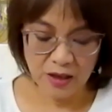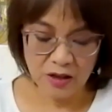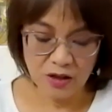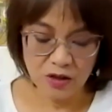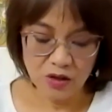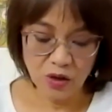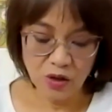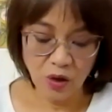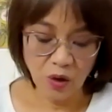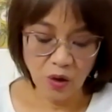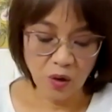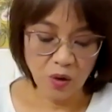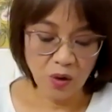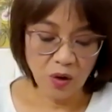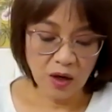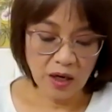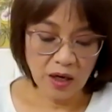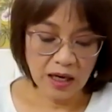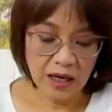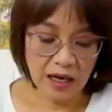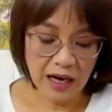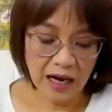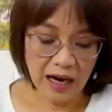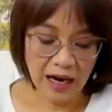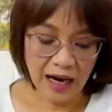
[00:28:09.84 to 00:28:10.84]
So
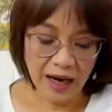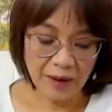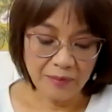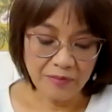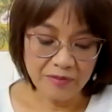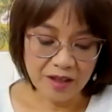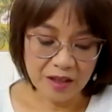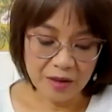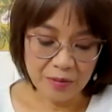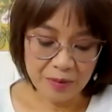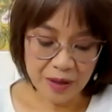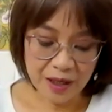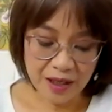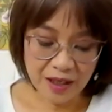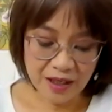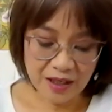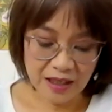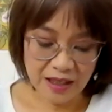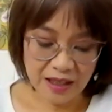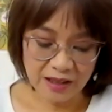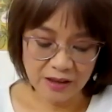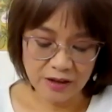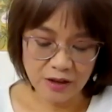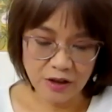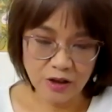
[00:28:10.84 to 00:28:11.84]
I'm
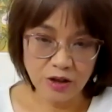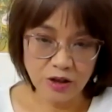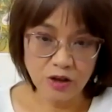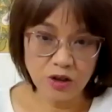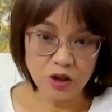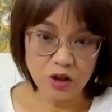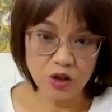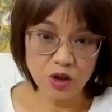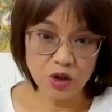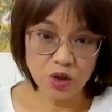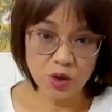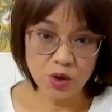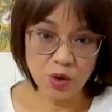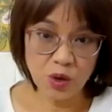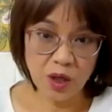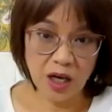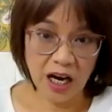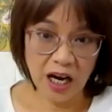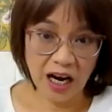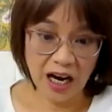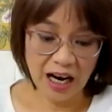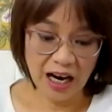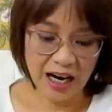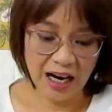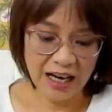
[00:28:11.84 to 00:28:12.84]
debating, should
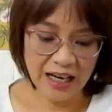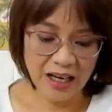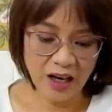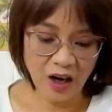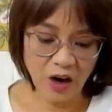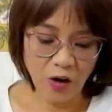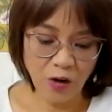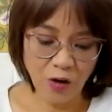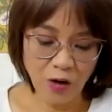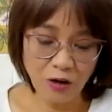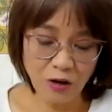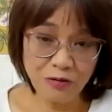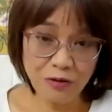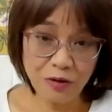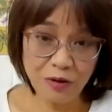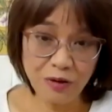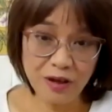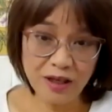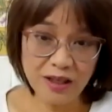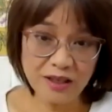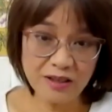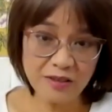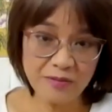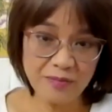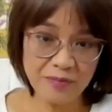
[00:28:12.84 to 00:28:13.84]
I offer
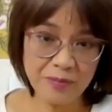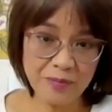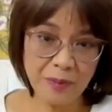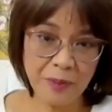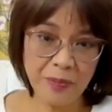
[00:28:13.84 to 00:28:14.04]
it